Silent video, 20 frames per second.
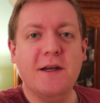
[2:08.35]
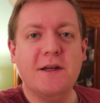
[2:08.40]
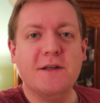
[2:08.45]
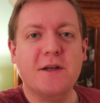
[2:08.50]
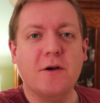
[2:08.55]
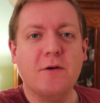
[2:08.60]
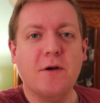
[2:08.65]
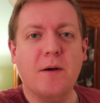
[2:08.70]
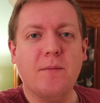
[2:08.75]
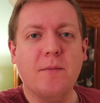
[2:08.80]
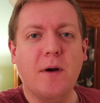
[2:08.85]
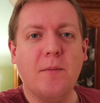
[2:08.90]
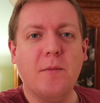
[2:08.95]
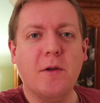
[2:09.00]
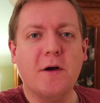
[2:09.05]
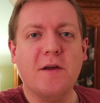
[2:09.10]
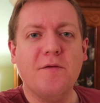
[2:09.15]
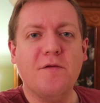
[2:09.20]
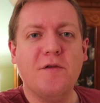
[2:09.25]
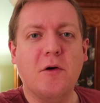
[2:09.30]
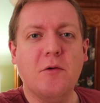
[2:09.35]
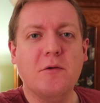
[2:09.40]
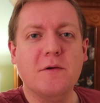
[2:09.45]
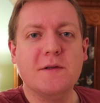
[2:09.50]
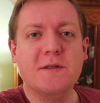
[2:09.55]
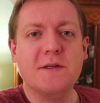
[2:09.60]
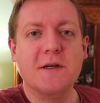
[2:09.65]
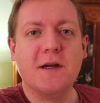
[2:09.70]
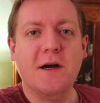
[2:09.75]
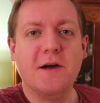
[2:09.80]
So I'm looking
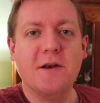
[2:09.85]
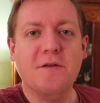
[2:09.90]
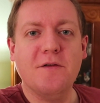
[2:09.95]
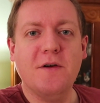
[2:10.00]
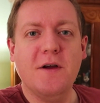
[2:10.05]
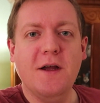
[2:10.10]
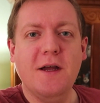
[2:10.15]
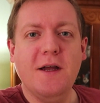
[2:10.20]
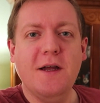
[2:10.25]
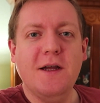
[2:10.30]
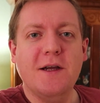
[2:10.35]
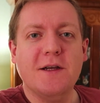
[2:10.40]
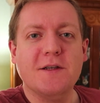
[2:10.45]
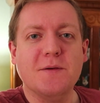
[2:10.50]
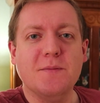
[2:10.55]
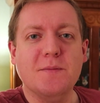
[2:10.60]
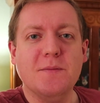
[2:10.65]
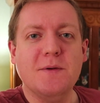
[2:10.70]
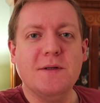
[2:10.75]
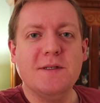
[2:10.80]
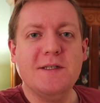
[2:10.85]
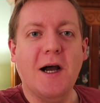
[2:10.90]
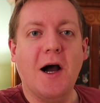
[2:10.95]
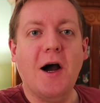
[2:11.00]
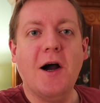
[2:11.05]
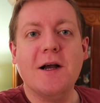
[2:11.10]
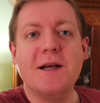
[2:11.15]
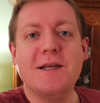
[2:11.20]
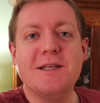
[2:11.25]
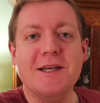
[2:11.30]
forward to kind of some
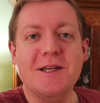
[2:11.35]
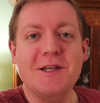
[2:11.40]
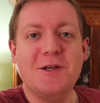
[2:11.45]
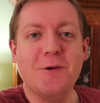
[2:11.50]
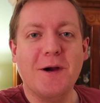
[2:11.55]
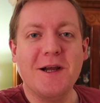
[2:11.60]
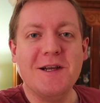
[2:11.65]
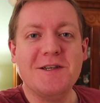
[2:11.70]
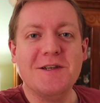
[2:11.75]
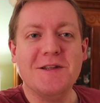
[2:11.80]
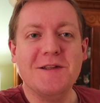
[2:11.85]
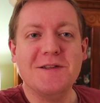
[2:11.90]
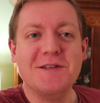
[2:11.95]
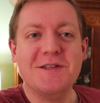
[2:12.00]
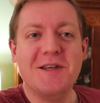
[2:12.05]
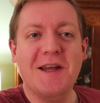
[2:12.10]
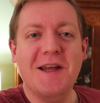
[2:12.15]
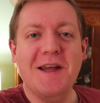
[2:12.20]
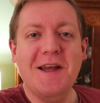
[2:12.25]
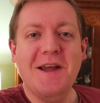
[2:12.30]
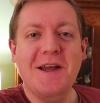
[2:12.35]
dark situations,